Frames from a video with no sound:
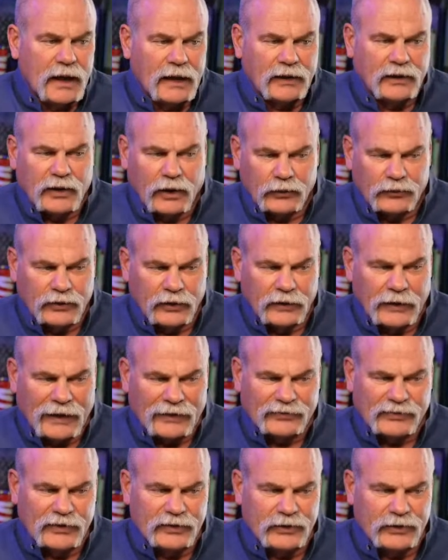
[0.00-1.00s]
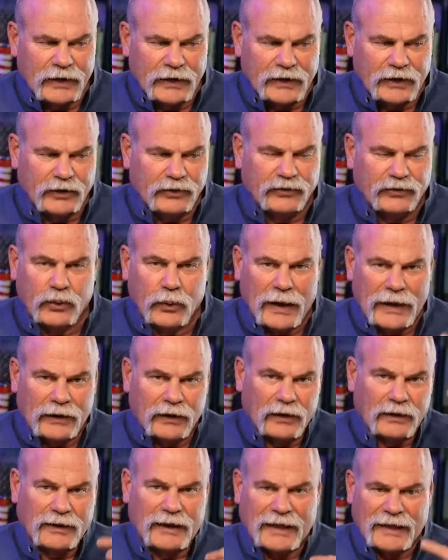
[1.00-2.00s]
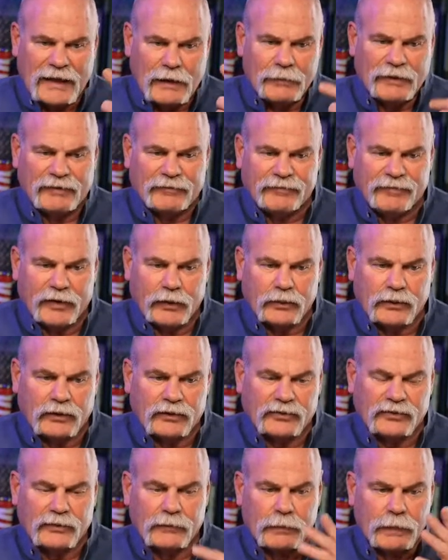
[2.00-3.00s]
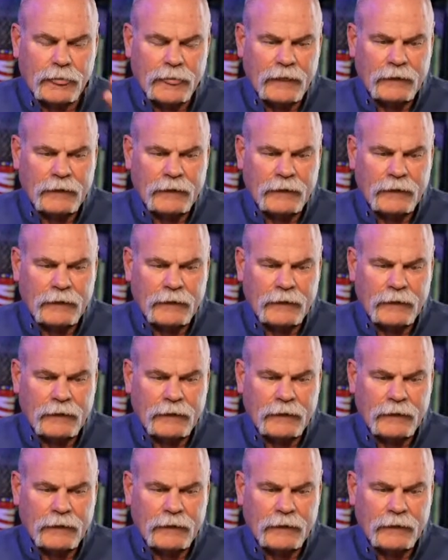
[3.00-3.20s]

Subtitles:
Hey, Colton, I see you're in here. Do I look like I'm in focus?